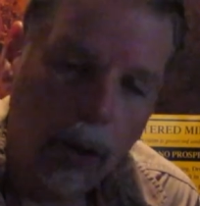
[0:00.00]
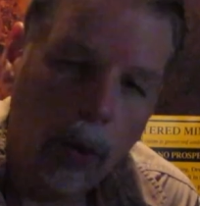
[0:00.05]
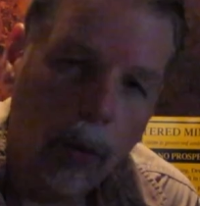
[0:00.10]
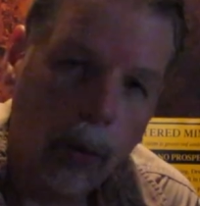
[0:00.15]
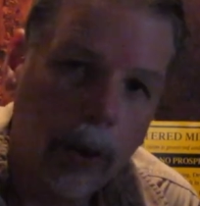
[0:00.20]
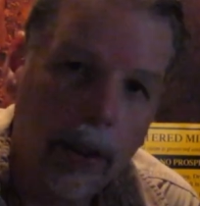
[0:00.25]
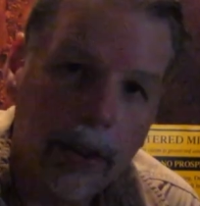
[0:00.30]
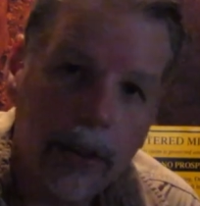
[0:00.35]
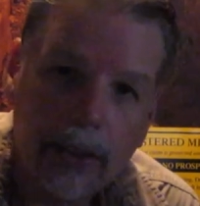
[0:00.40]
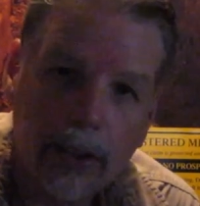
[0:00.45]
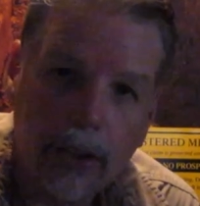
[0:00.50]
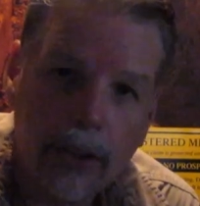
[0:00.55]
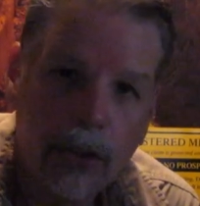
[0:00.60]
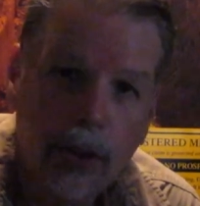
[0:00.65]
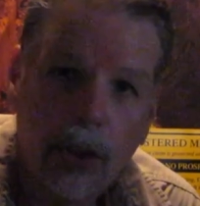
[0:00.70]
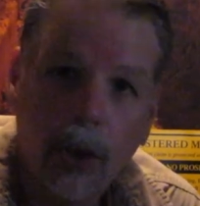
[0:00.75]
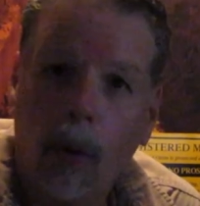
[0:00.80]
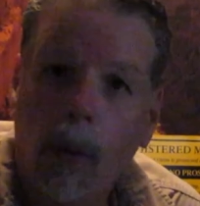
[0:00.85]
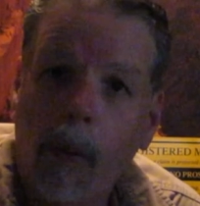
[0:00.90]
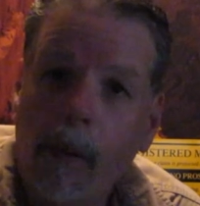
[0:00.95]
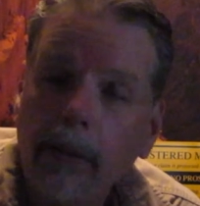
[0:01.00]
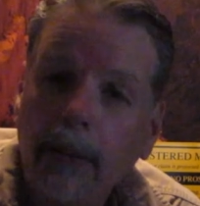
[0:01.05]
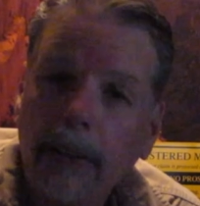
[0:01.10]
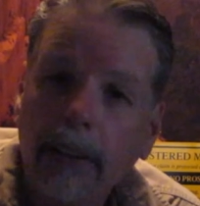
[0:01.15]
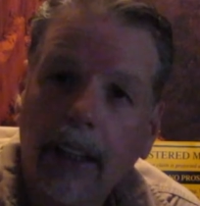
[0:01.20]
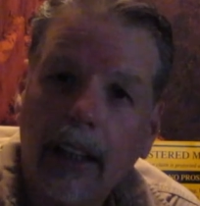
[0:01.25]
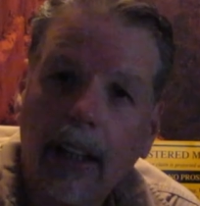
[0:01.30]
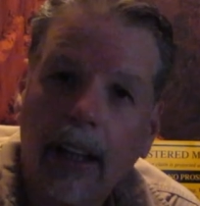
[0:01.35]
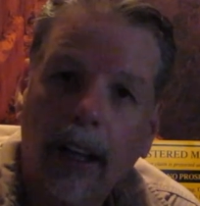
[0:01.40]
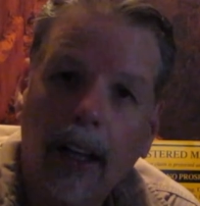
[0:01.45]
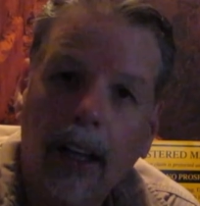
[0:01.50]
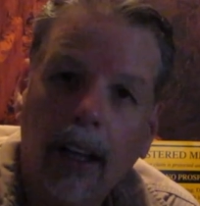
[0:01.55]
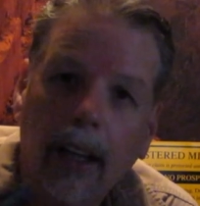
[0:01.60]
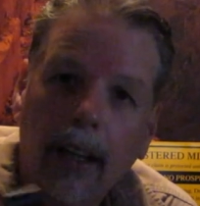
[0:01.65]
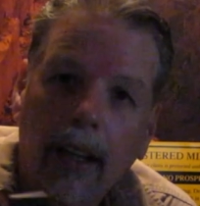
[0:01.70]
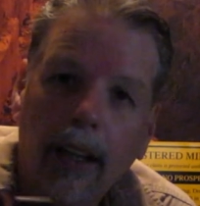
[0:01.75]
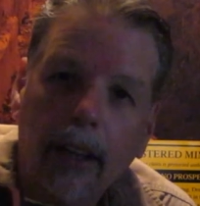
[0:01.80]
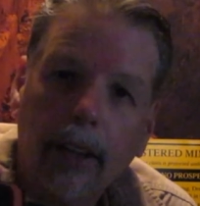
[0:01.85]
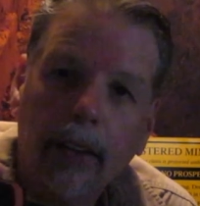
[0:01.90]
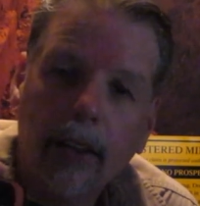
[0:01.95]
What does this do?
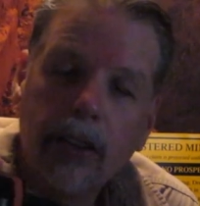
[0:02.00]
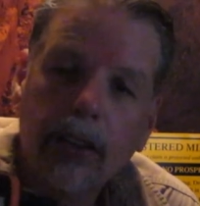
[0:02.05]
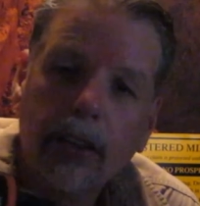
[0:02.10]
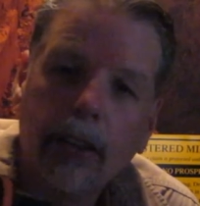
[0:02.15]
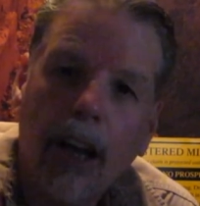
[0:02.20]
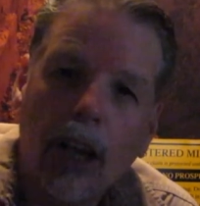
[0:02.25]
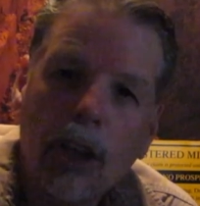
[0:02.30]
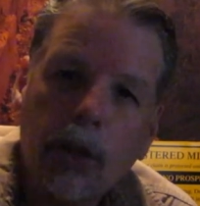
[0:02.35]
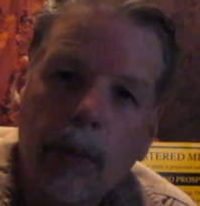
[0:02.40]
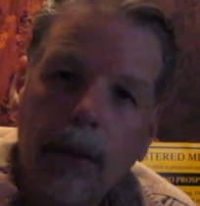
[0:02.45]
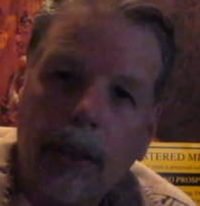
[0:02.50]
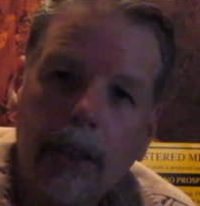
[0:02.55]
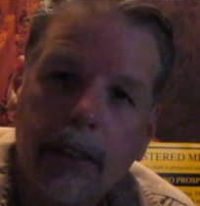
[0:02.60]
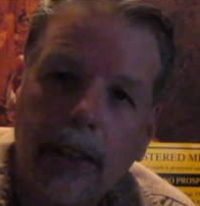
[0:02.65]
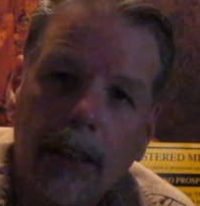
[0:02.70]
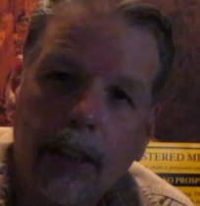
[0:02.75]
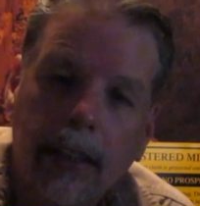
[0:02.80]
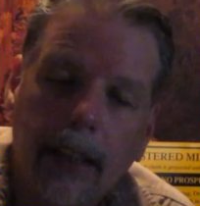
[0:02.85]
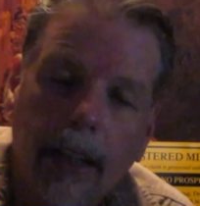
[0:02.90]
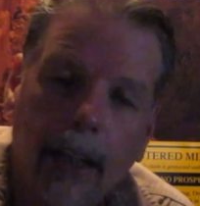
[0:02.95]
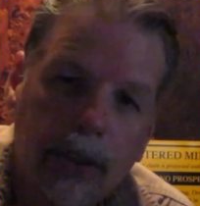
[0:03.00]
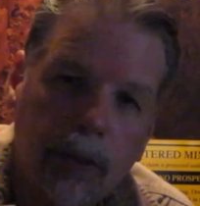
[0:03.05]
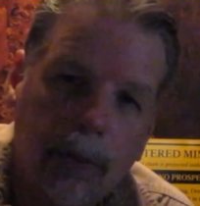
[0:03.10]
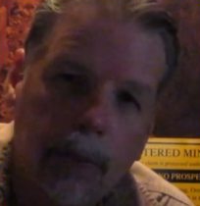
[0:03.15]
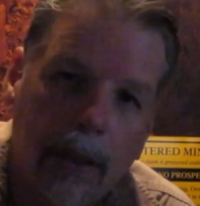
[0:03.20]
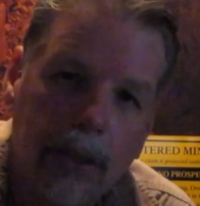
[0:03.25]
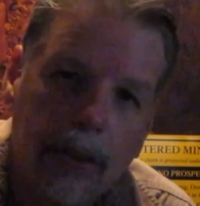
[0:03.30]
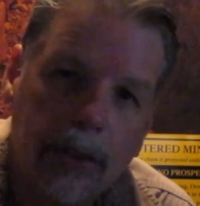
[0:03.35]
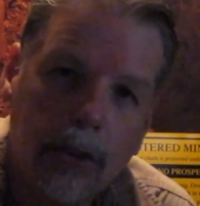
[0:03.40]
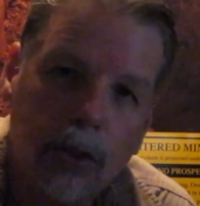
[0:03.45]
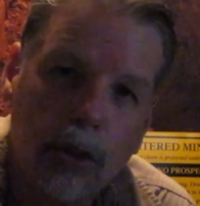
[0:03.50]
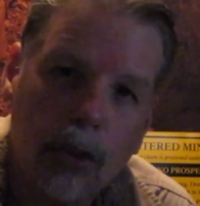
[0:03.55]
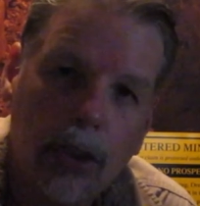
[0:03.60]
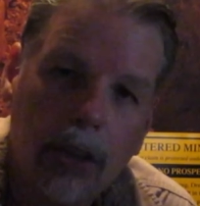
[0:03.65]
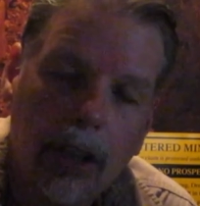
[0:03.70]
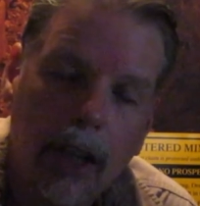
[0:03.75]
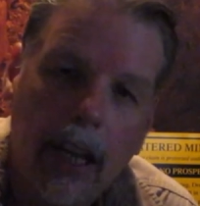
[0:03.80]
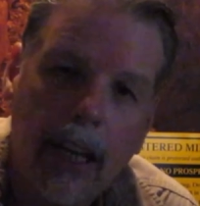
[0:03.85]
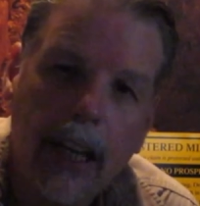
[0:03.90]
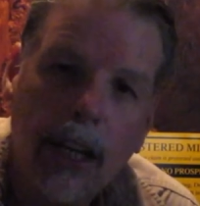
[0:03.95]
This allows me to send a text message
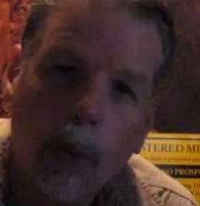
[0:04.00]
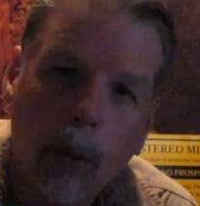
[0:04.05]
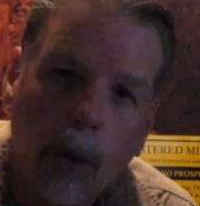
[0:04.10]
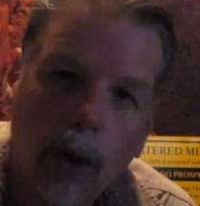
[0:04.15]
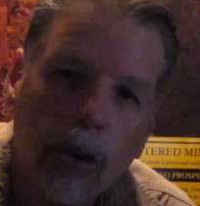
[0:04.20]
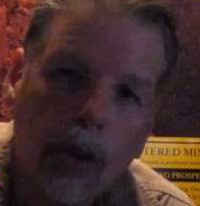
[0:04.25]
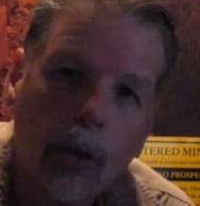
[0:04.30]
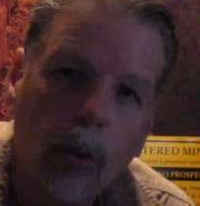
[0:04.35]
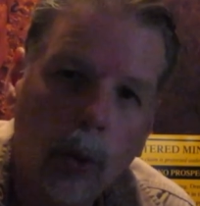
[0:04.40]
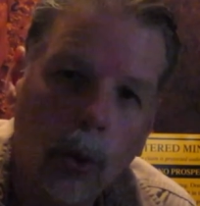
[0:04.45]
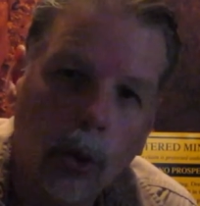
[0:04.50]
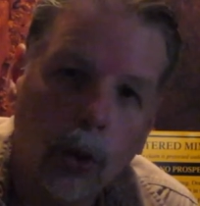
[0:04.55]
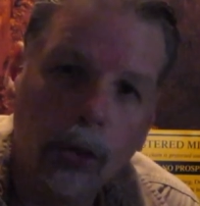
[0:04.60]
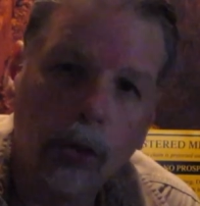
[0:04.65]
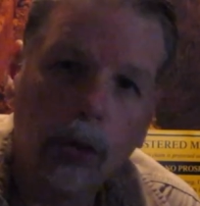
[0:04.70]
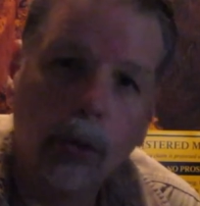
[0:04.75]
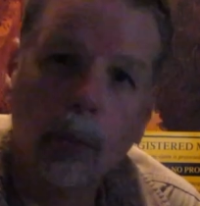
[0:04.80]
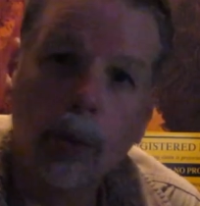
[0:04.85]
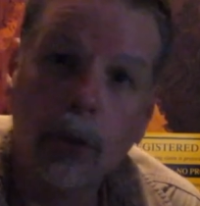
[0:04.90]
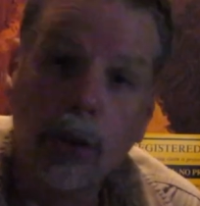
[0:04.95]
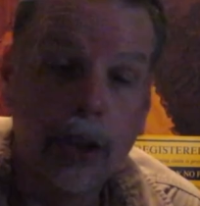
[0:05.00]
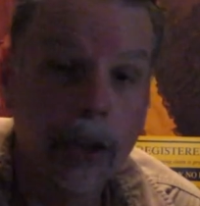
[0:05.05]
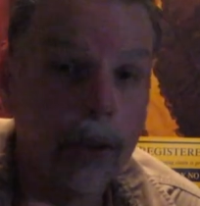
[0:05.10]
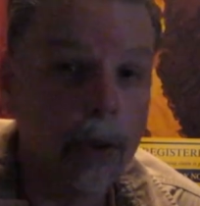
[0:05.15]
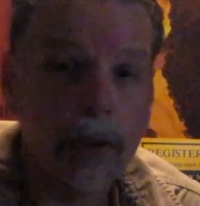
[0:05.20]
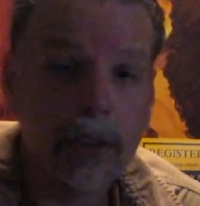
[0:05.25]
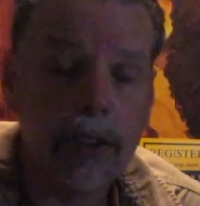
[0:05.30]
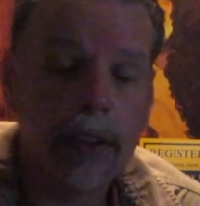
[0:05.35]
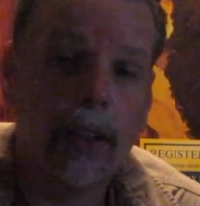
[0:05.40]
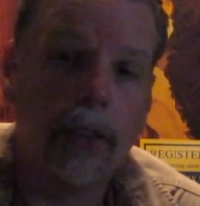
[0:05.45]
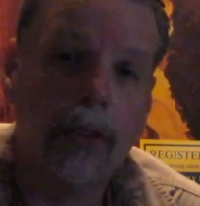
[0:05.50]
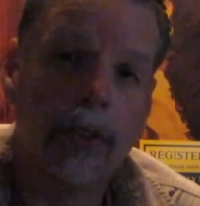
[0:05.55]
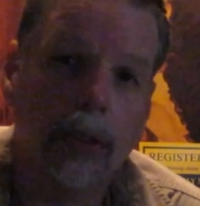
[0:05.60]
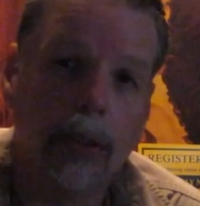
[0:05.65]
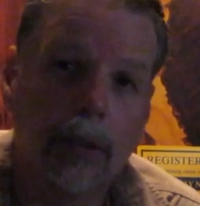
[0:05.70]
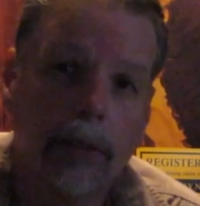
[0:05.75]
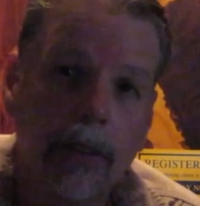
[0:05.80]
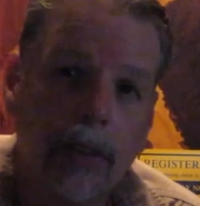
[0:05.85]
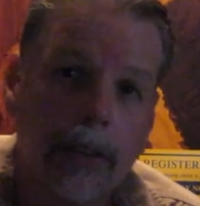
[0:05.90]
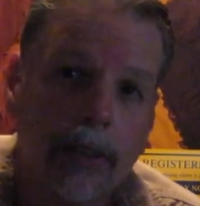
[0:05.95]
anywhere in the world with 0 cell
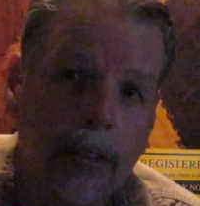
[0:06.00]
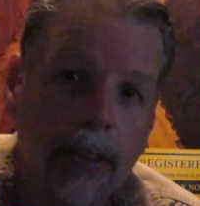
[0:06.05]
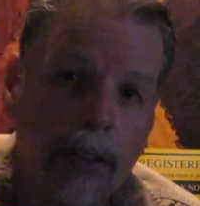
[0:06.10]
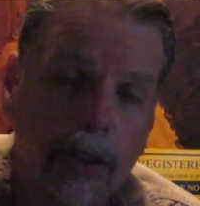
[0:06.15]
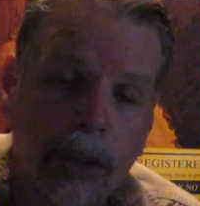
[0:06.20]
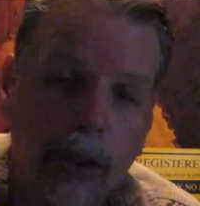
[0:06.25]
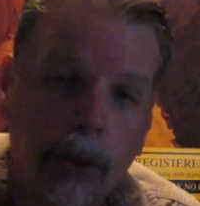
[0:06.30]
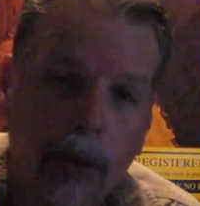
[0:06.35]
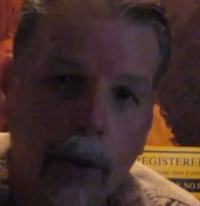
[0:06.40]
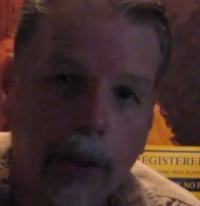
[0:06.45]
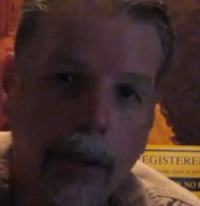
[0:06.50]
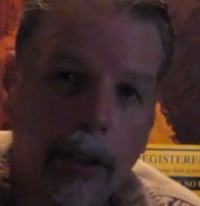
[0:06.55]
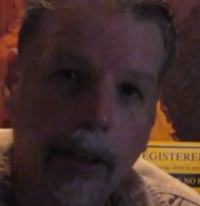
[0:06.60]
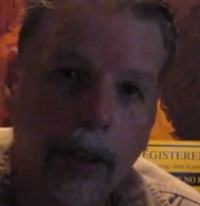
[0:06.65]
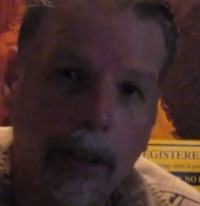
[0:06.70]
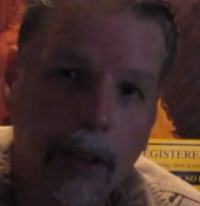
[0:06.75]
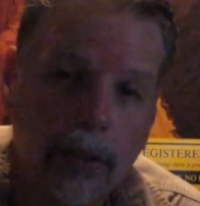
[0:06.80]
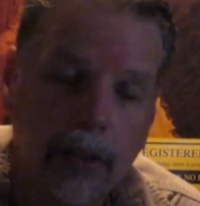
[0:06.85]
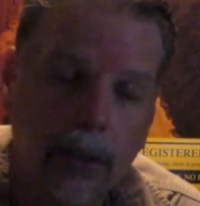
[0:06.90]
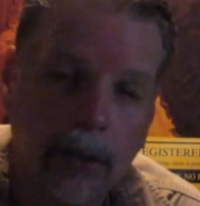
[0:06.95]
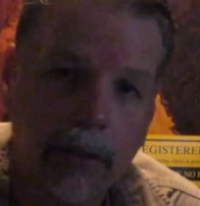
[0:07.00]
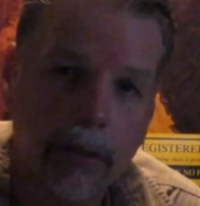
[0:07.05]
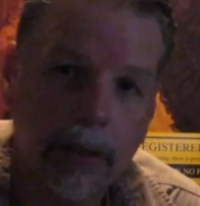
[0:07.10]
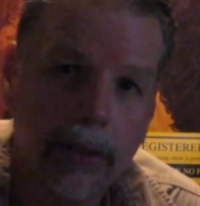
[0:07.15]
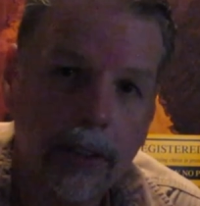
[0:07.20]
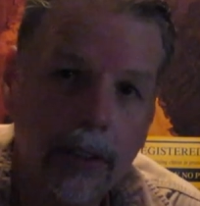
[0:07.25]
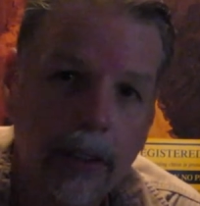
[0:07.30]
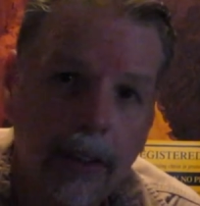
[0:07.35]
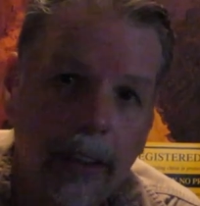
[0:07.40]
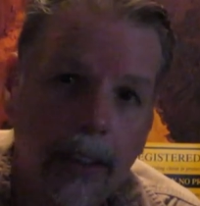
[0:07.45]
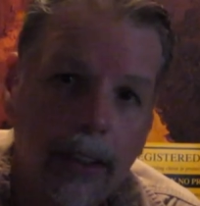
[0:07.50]
service, 0 internet service.